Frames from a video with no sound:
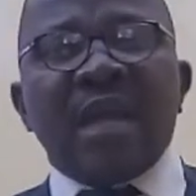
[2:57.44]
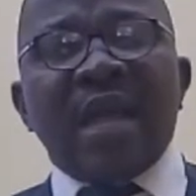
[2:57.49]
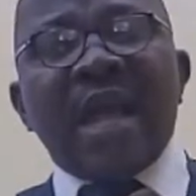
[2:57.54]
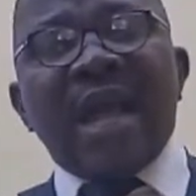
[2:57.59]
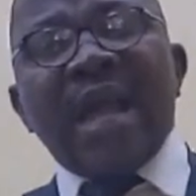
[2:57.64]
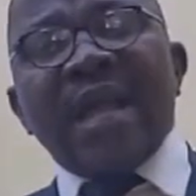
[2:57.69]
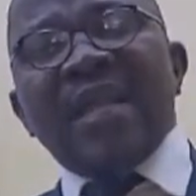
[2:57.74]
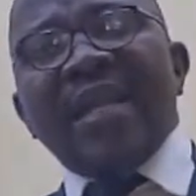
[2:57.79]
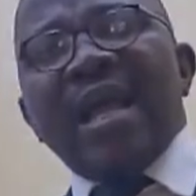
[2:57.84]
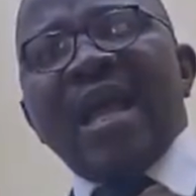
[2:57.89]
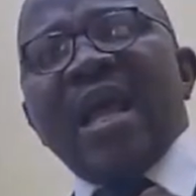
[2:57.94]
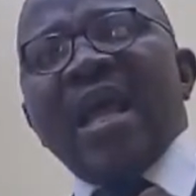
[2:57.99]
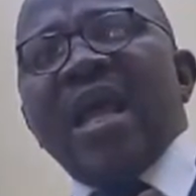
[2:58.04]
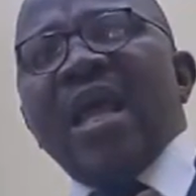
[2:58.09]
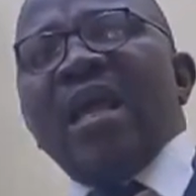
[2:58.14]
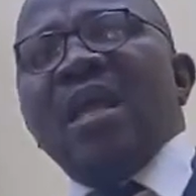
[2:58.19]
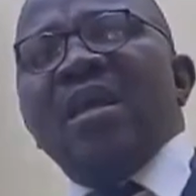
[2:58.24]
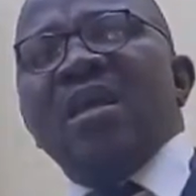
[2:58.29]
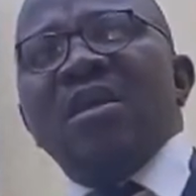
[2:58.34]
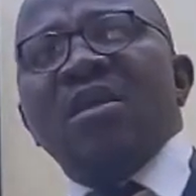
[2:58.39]

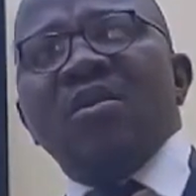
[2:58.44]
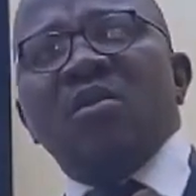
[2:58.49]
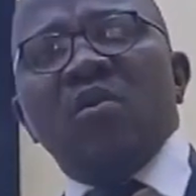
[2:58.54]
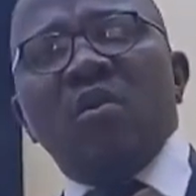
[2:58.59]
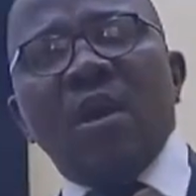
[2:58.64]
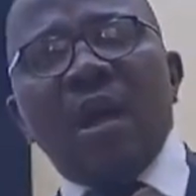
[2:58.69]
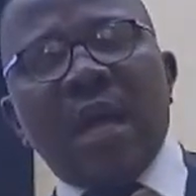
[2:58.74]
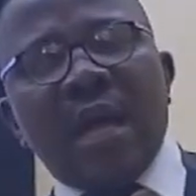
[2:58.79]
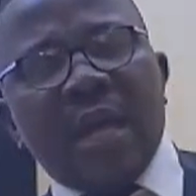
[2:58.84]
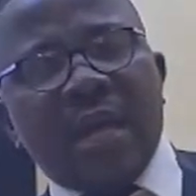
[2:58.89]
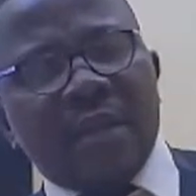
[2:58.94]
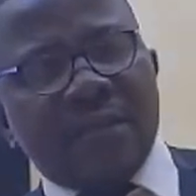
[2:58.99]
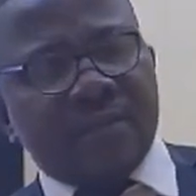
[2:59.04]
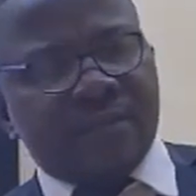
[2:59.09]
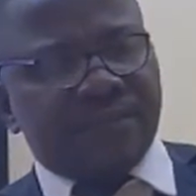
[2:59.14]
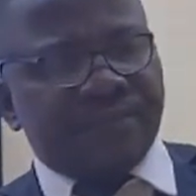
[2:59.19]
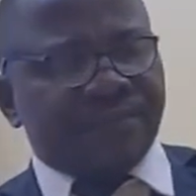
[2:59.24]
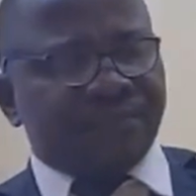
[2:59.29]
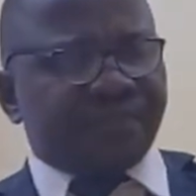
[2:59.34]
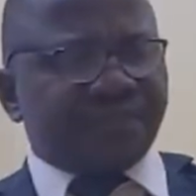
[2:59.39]
either you
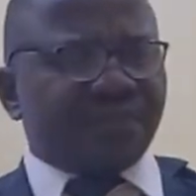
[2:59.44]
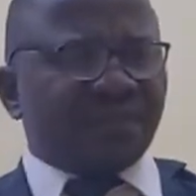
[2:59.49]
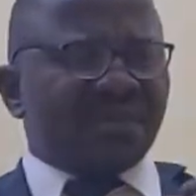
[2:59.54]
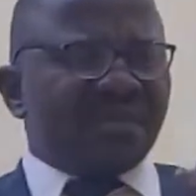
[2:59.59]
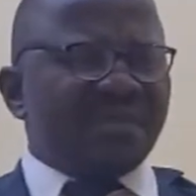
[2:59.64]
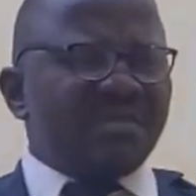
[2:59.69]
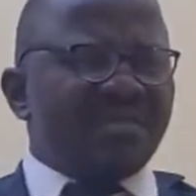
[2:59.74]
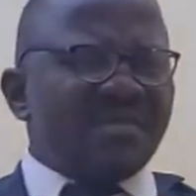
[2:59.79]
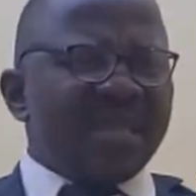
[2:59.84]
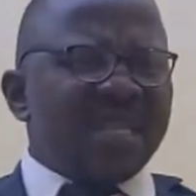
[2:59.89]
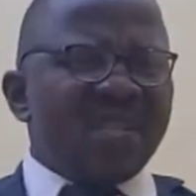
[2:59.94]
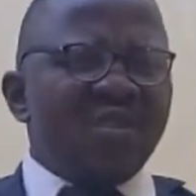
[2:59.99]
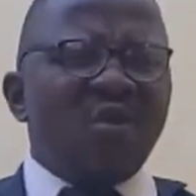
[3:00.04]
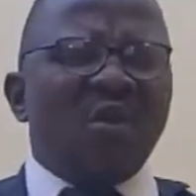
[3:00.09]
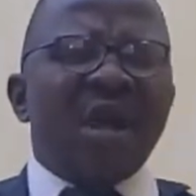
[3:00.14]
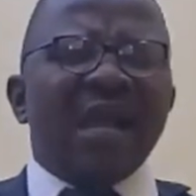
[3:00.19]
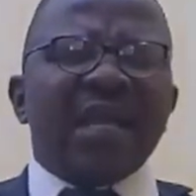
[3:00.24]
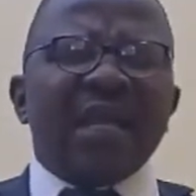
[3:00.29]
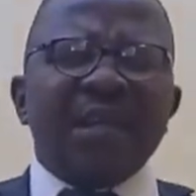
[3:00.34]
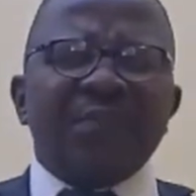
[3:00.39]

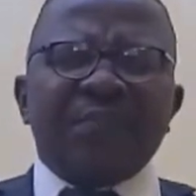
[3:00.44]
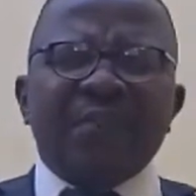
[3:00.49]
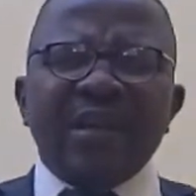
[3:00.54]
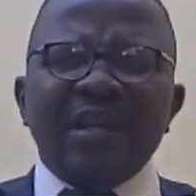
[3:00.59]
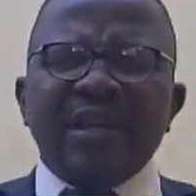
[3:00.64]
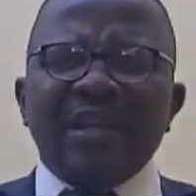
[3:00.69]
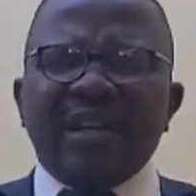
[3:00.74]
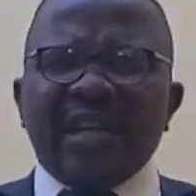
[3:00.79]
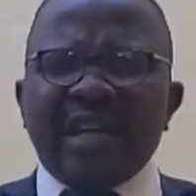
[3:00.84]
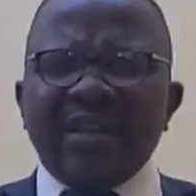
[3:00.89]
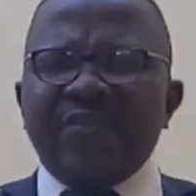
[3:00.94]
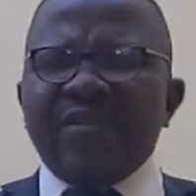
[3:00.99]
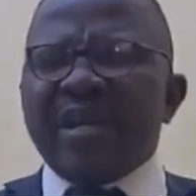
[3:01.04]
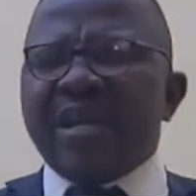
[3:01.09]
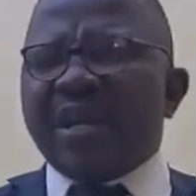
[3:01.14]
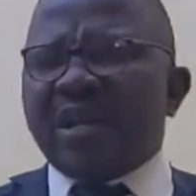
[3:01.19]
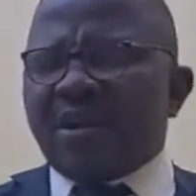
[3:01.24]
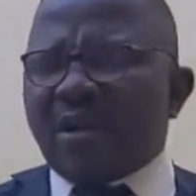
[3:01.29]
are giving the